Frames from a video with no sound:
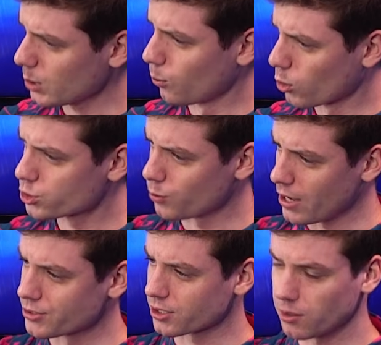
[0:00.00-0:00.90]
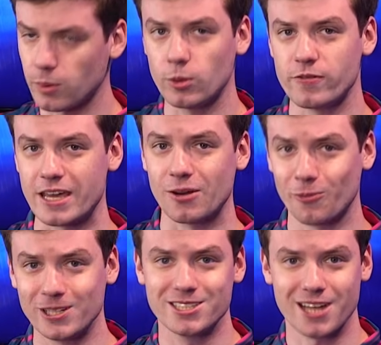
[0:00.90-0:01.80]
More swells are going to be moving in
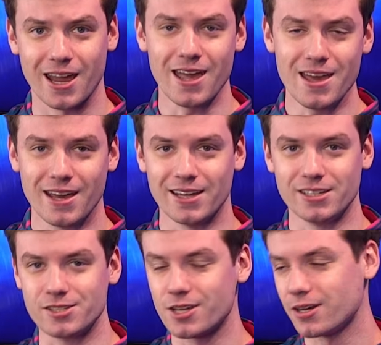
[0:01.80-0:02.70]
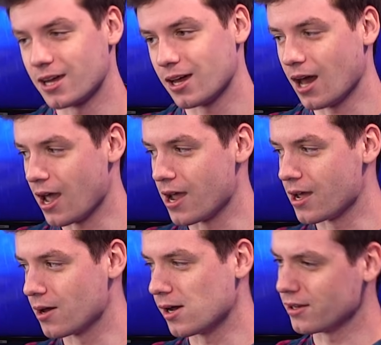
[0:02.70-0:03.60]
Wednesday into Sunday.
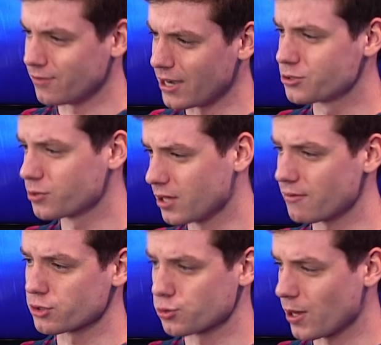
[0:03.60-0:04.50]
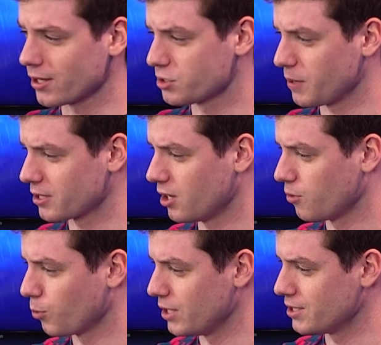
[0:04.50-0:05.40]
A advisory level swell expected
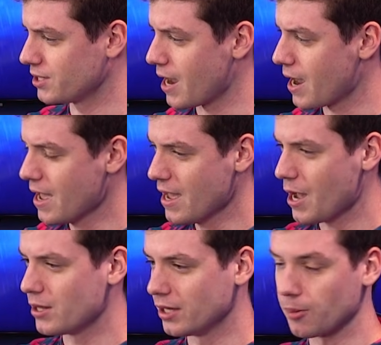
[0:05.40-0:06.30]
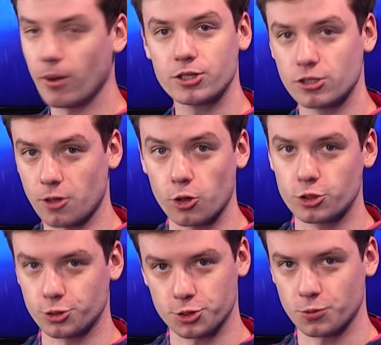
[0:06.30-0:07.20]
on Wednesday, and then a much
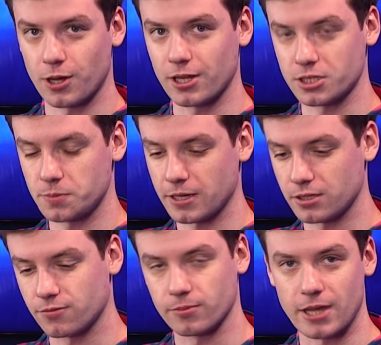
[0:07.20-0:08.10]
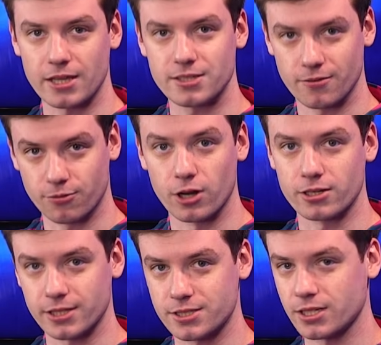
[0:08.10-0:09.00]
larger swell expected from that
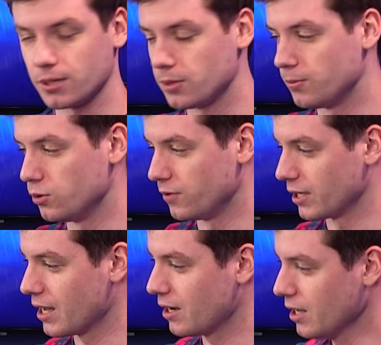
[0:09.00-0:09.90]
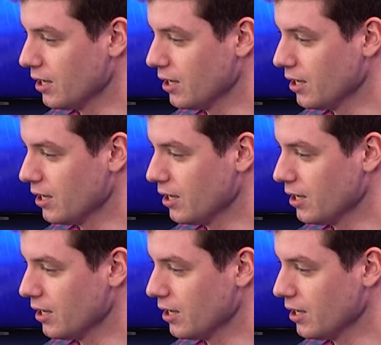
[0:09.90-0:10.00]
front that's going to be moving in.